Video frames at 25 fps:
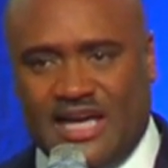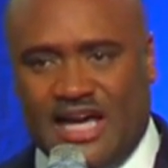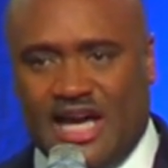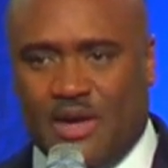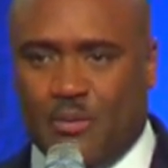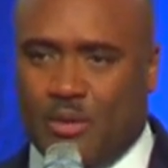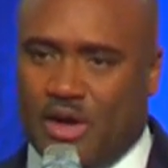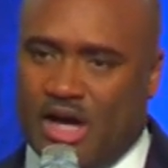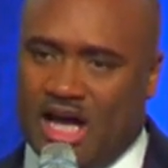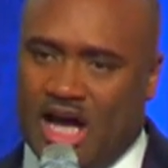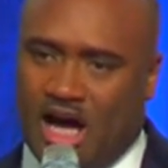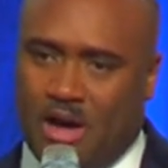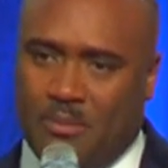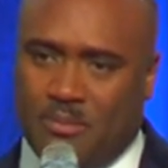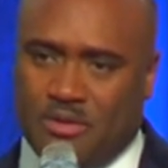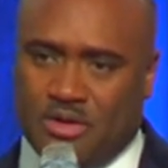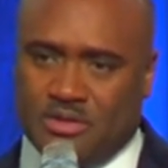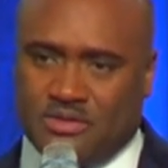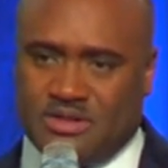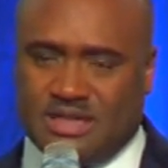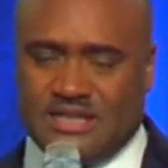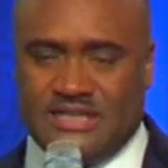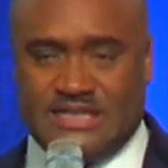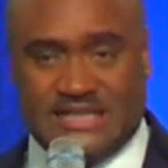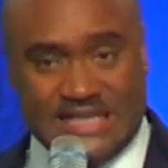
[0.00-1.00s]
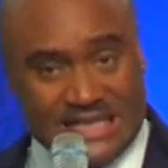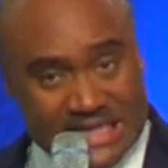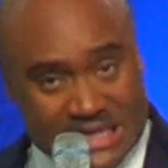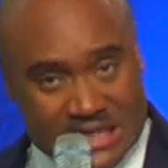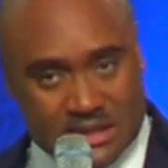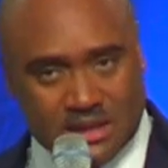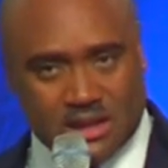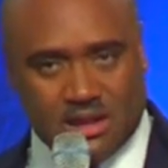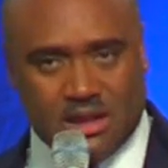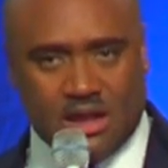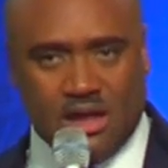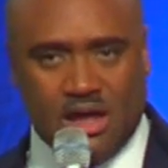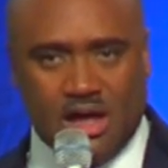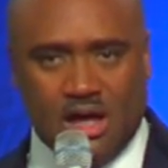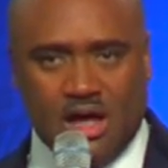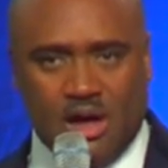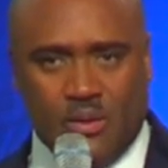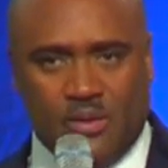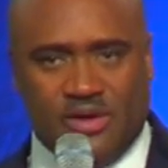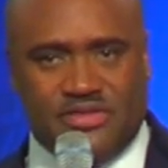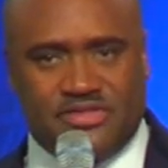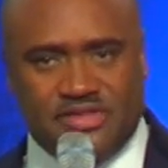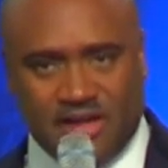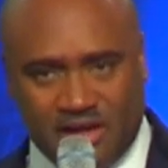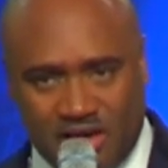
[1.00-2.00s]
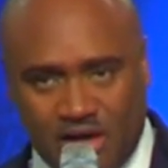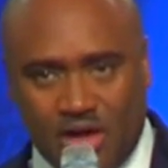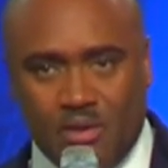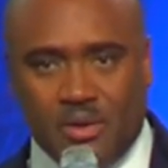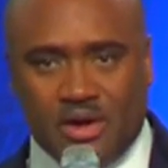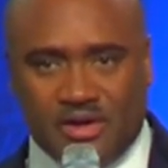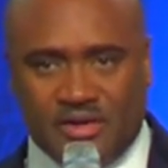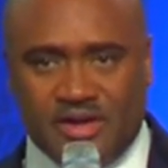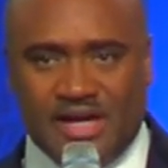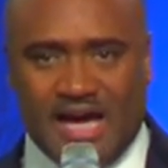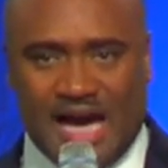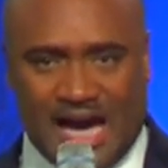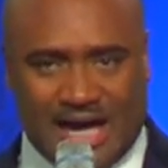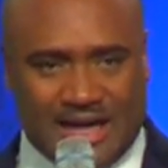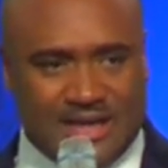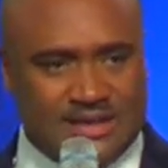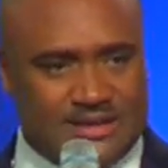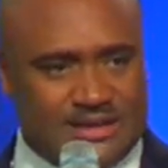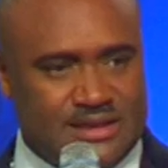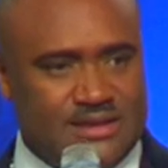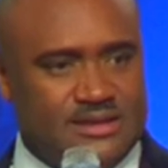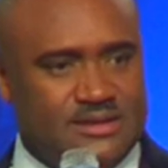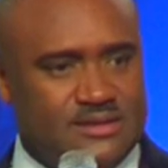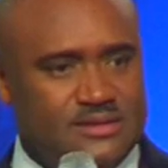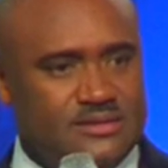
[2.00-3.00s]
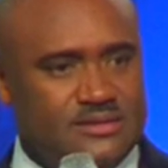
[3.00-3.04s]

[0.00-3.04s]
it will help you to deal with the lower reality.